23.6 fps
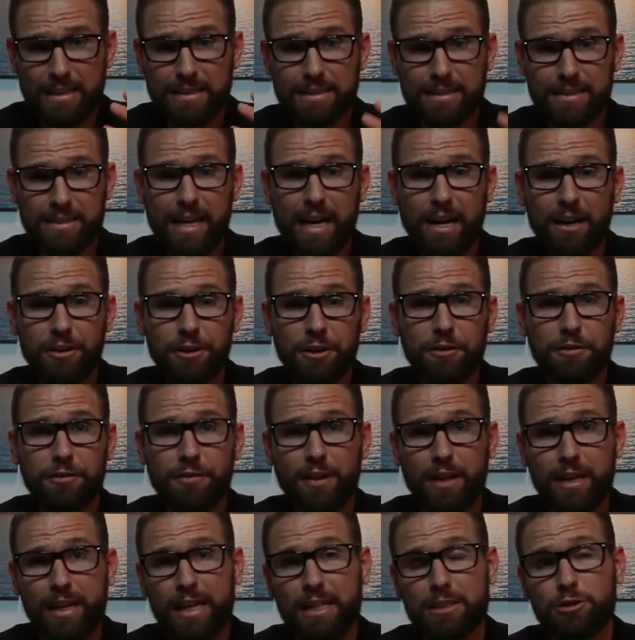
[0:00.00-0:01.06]
now your
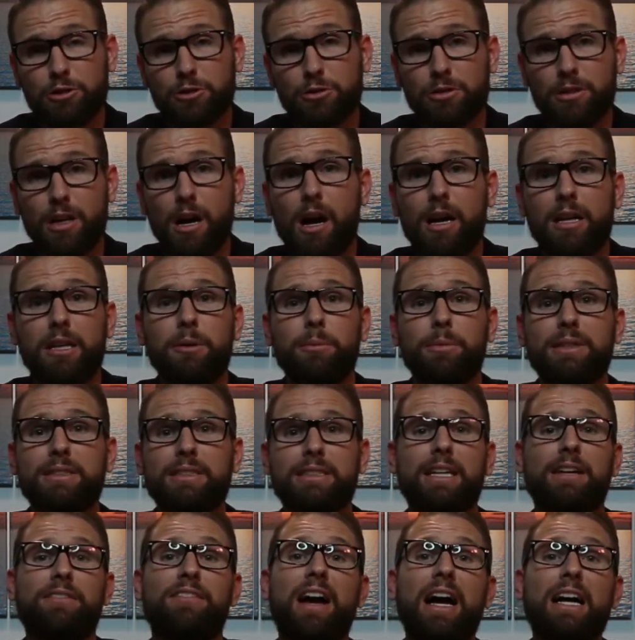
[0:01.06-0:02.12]
financial
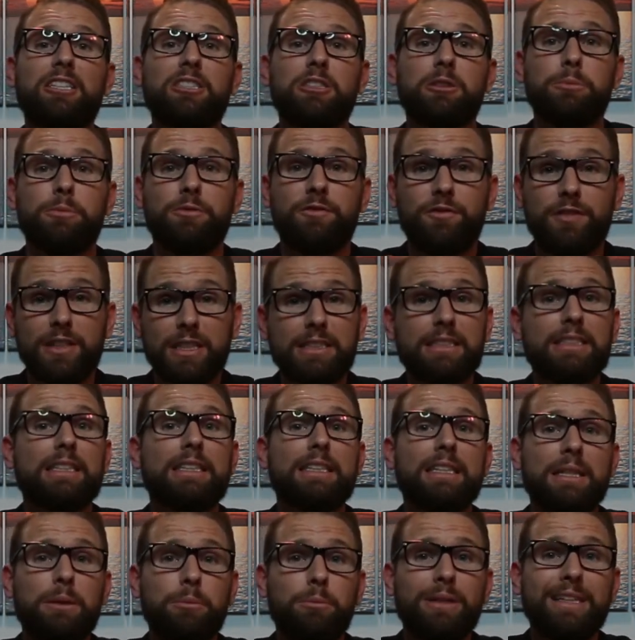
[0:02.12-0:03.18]
documents have actually
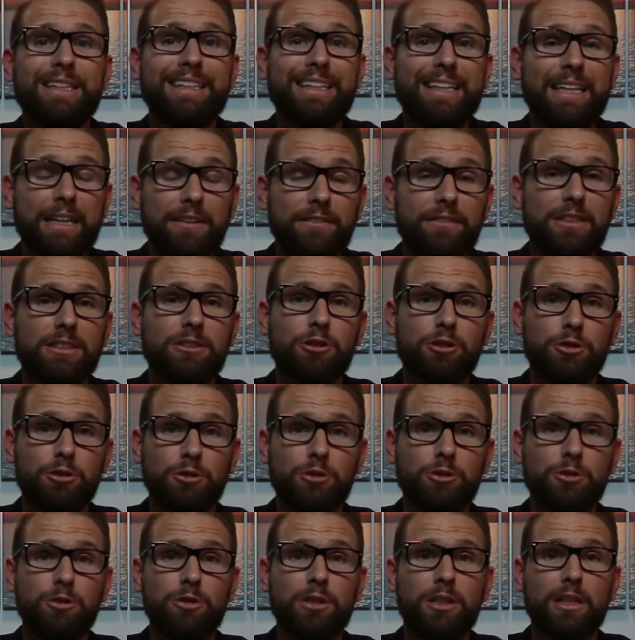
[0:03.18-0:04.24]
physically been given
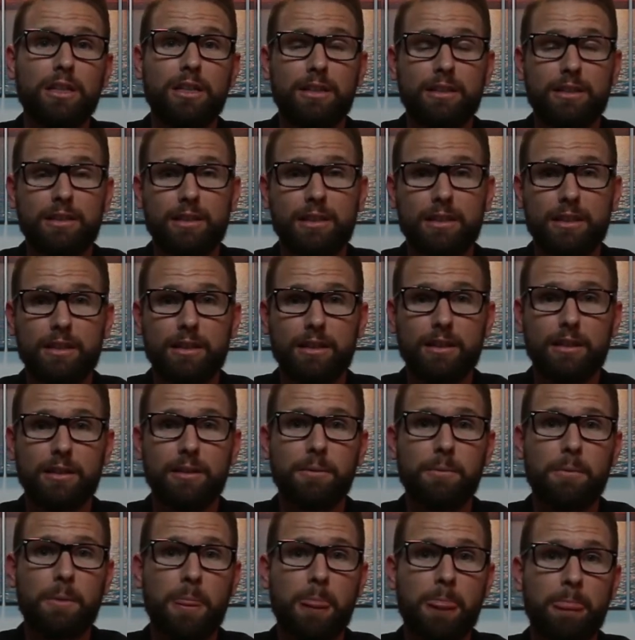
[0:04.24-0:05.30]
to
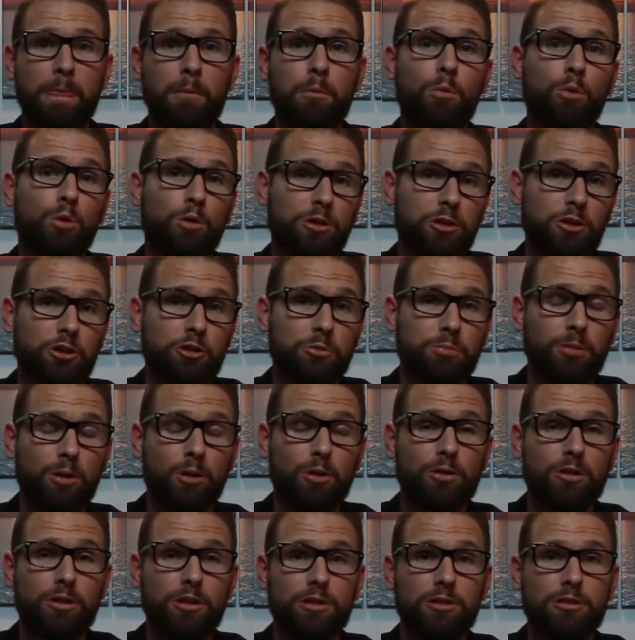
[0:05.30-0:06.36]
the mortgage
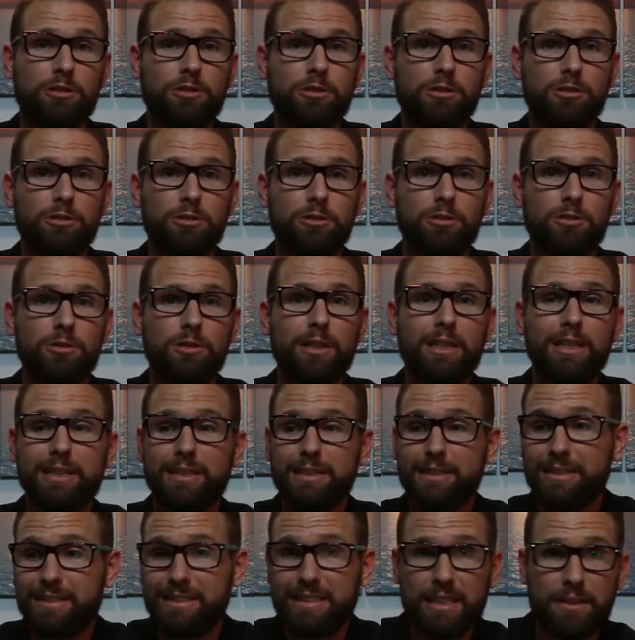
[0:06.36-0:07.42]
broker to
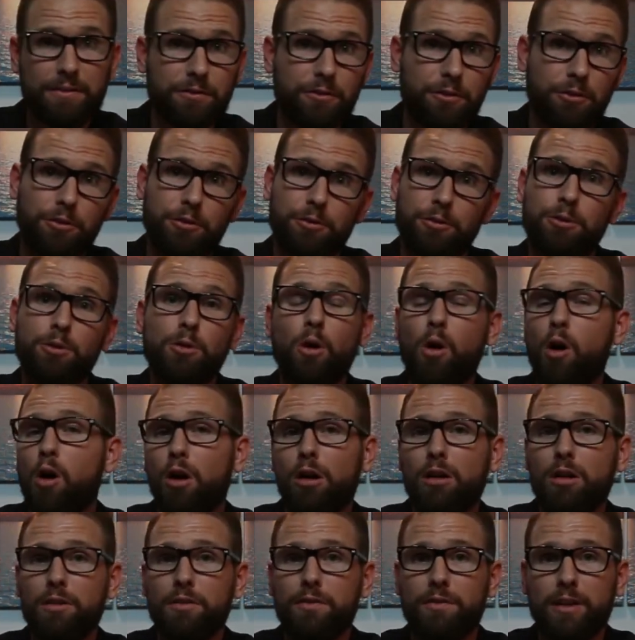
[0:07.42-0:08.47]
sift through
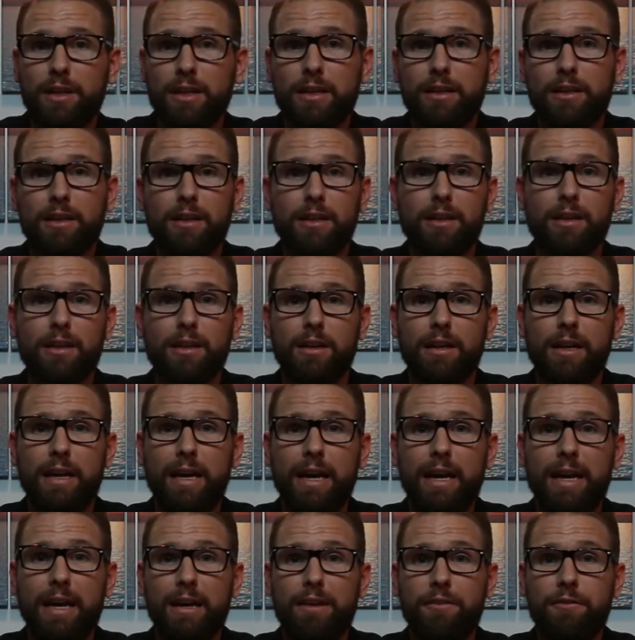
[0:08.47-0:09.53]
all of it
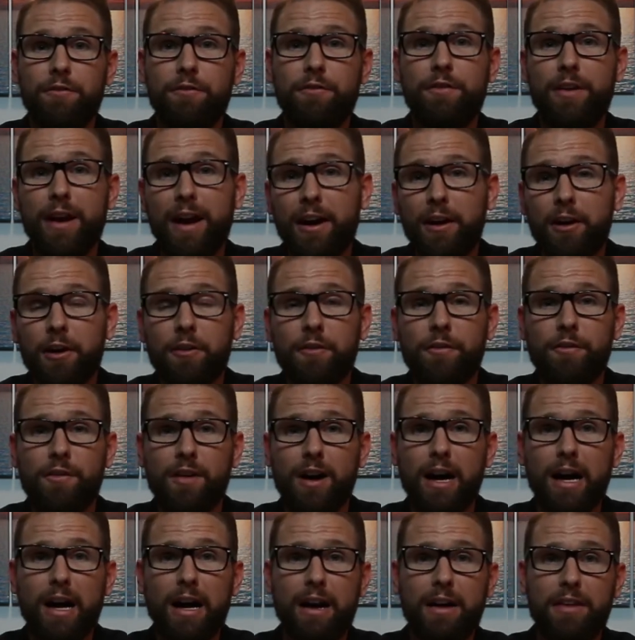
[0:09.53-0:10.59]
and
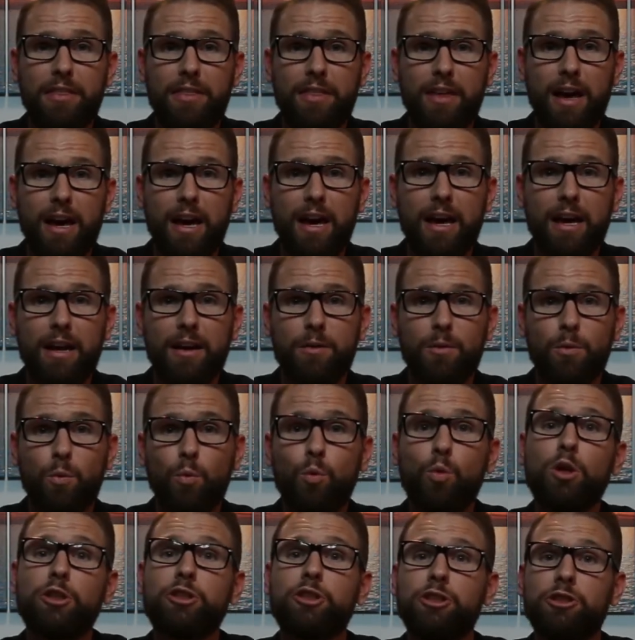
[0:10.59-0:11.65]
verify that
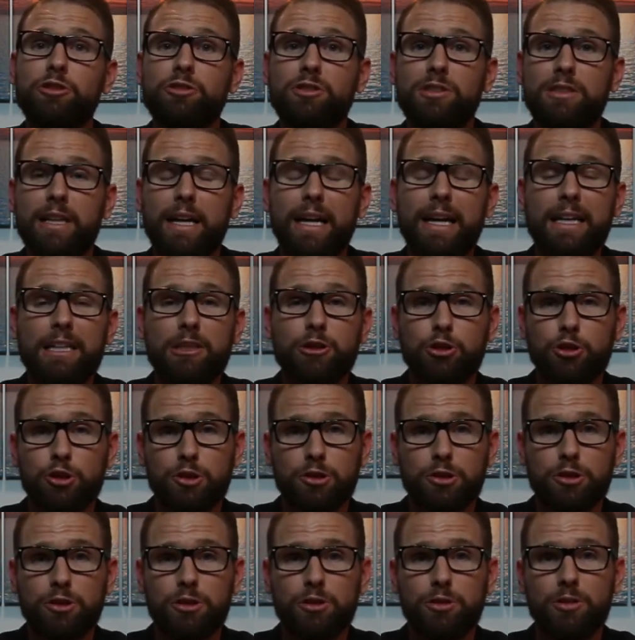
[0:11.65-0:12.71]
what you say is
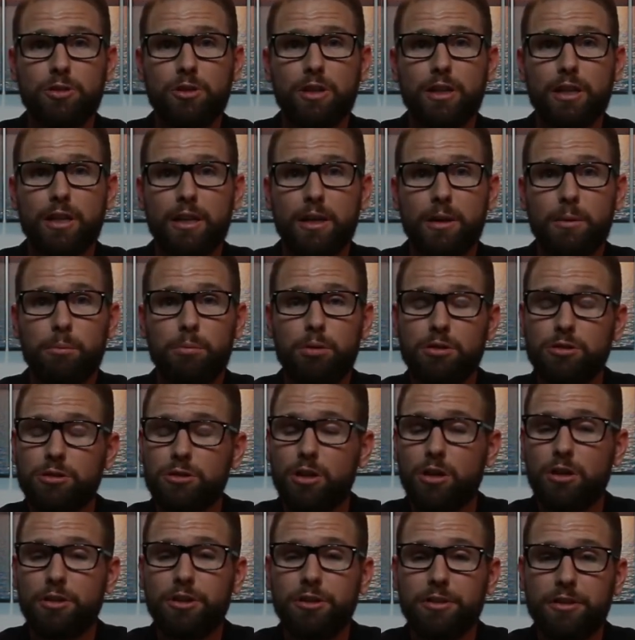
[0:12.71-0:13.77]
true, puts
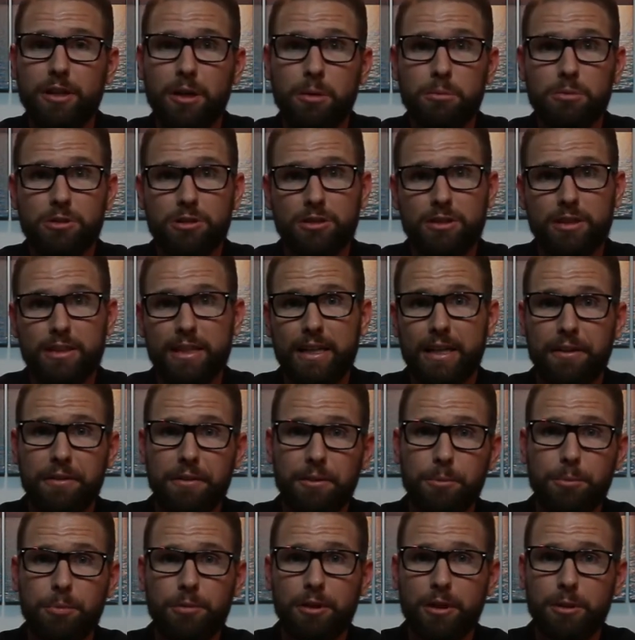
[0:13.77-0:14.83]
all your numbers together,
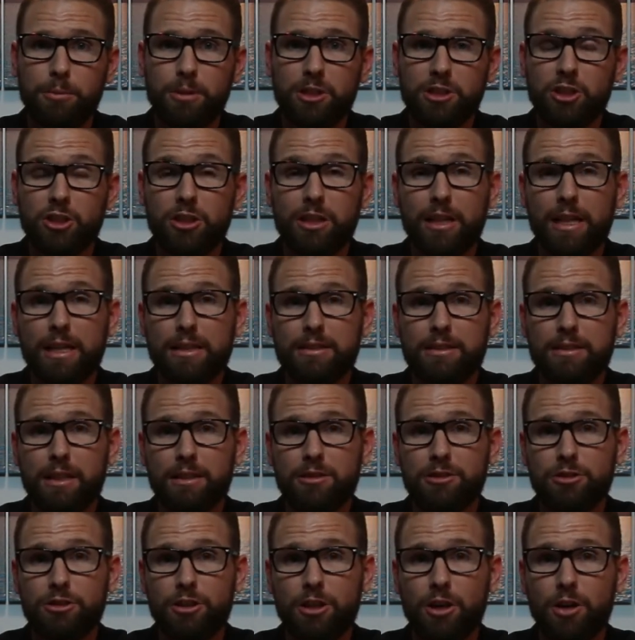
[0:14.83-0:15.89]
and pretty much lets
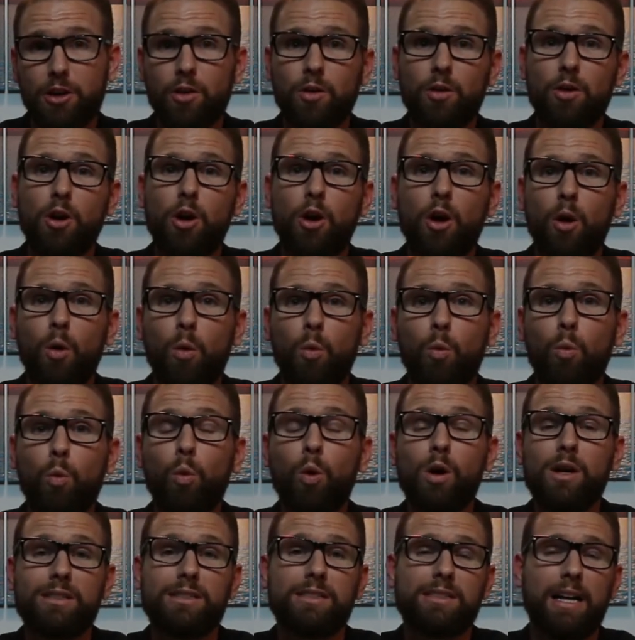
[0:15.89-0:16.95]
us know
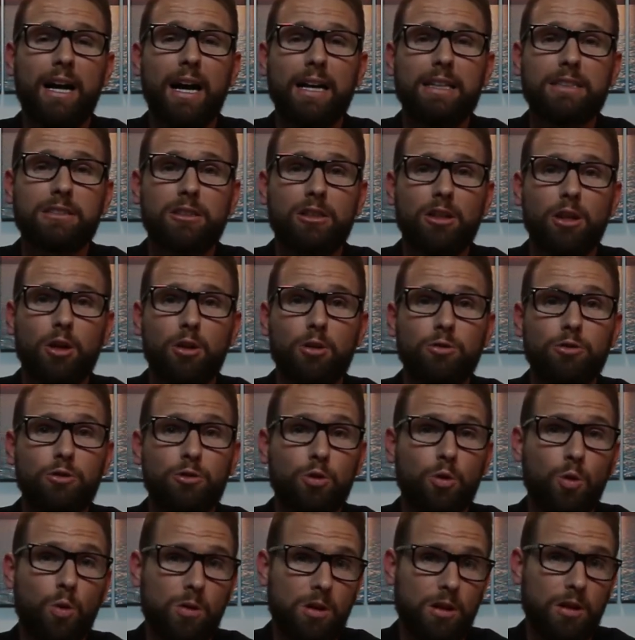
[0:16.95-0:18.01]
what size loan you
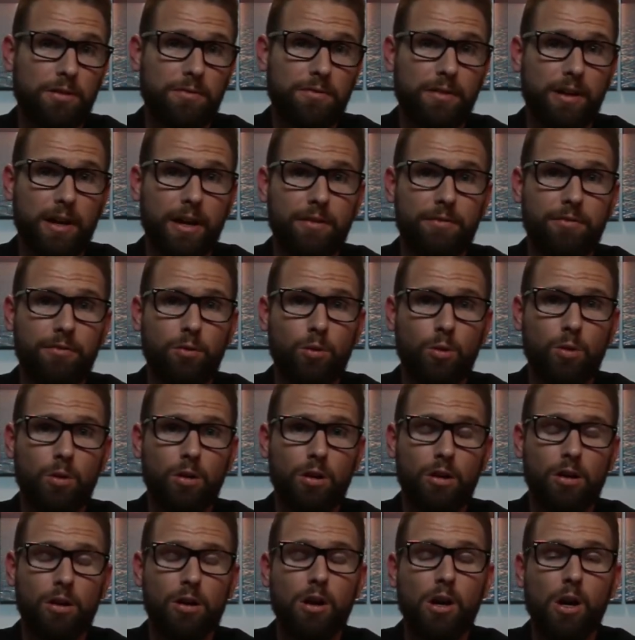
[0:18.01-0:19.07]
qualify
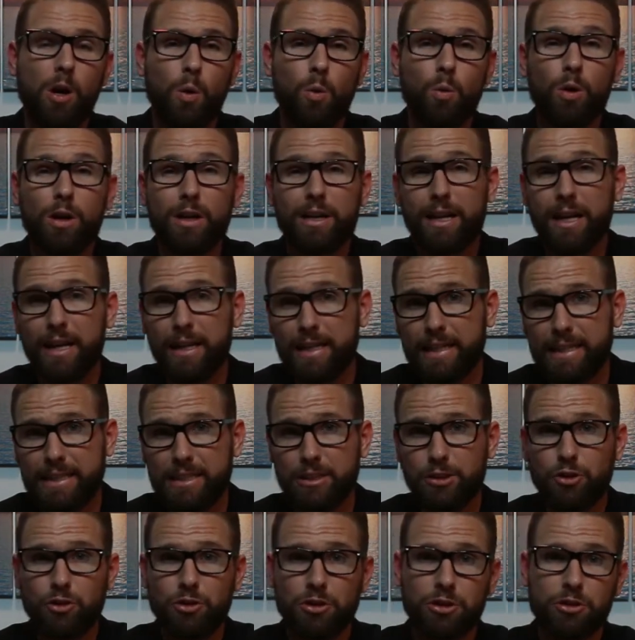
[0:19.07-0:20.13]
for, what kind of
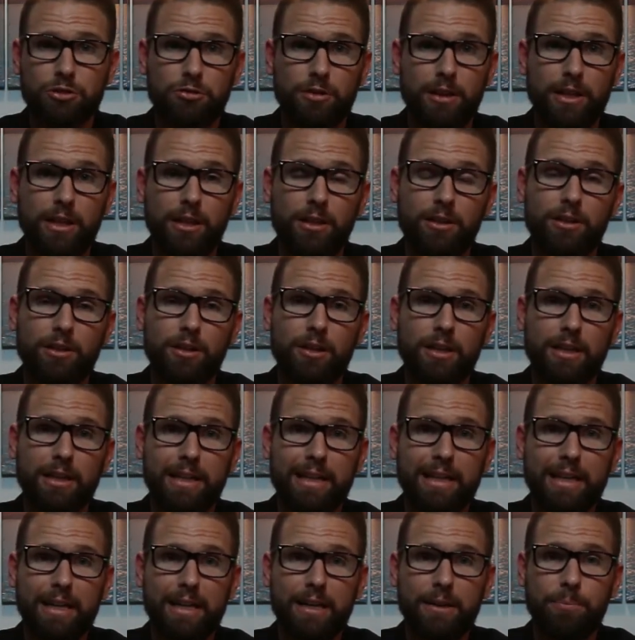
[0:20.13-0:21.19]
interest rate you're going to
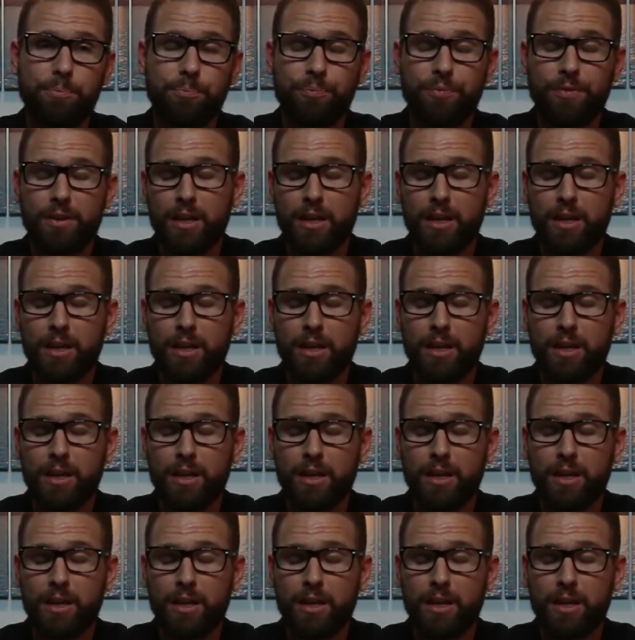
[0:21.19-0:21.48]
get,